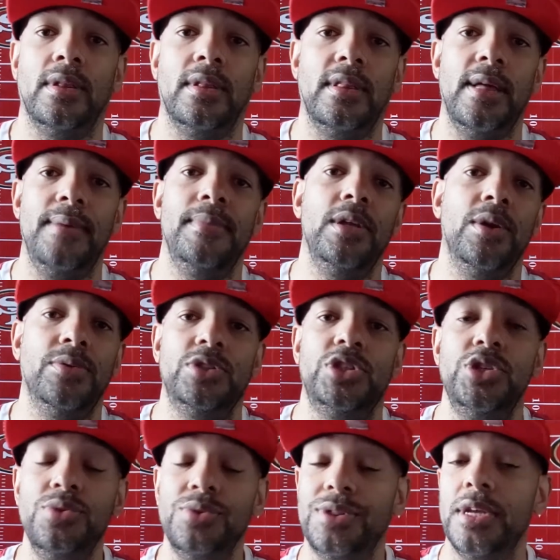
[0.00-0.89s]
Let me know
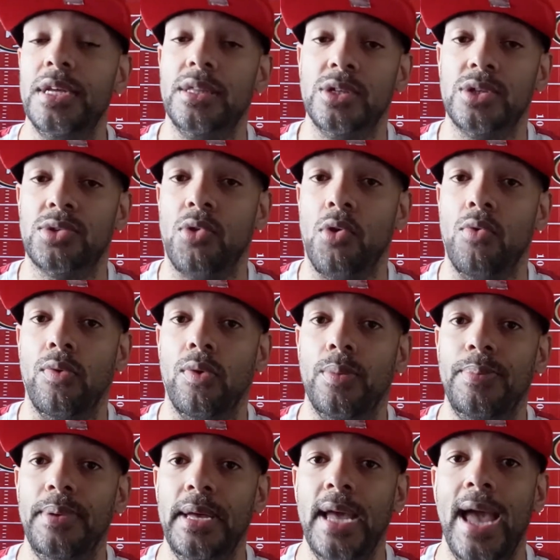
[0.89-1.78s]
what you think the score
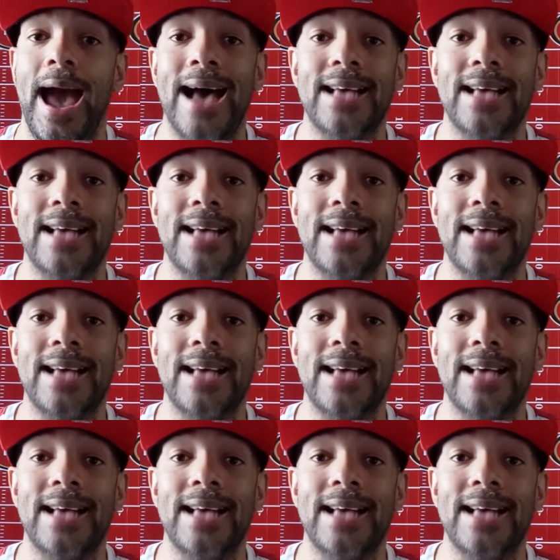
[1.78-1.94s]
will be.